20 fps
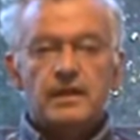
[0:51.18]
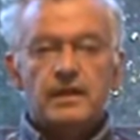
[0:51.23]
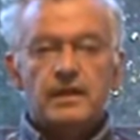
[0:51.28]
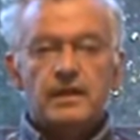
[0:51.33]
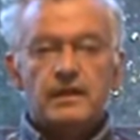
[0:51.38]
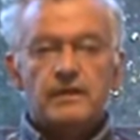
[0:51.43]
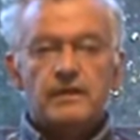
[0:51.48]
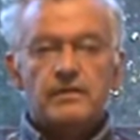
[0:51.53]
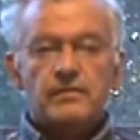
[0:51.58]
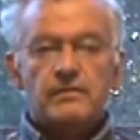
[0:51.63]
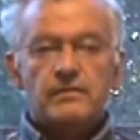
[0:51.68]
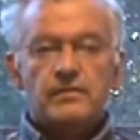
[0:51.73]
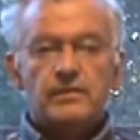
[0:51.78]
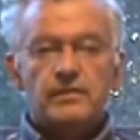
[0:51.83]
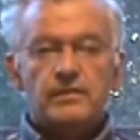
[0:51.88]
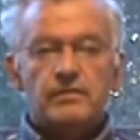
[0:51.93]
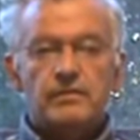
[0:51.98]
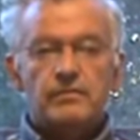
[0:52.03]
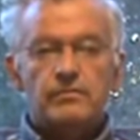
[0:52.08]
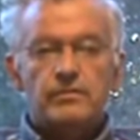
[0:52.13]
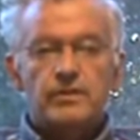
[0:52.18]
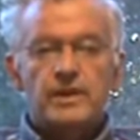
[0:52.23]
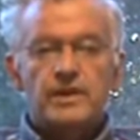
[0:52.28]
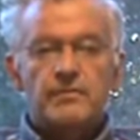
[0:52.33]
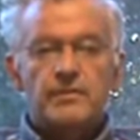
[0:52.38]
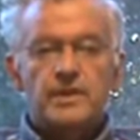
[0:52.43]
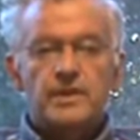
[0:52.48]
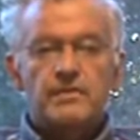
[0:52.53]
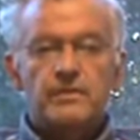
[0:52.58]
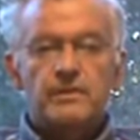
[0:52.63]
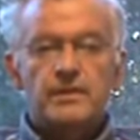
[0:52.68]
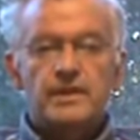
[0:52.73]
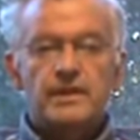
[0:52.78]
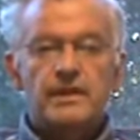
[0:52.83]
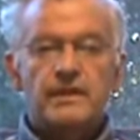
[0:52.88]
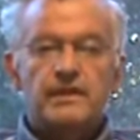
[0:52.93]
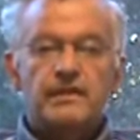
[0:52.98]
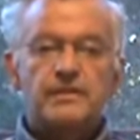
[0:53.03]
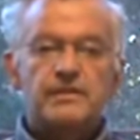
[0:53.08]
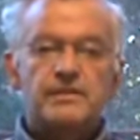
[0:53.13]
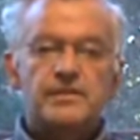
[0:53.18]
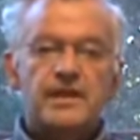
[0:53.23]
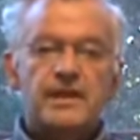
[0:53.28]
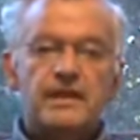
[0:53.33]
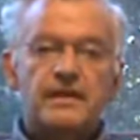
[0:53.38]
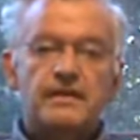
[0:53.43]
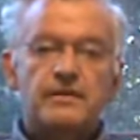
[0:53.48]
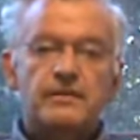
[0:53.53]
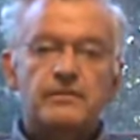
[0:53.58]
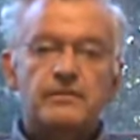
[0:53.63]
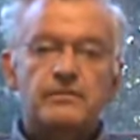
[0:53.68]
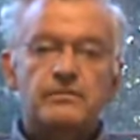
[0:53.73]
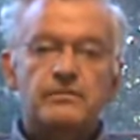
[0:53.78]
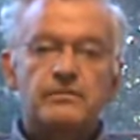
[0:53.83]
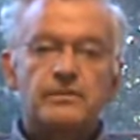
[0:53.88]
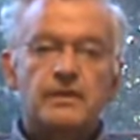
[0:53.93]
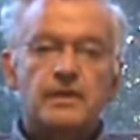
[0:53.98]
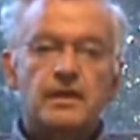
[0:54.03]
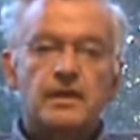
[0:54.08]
And what I've been looking at is how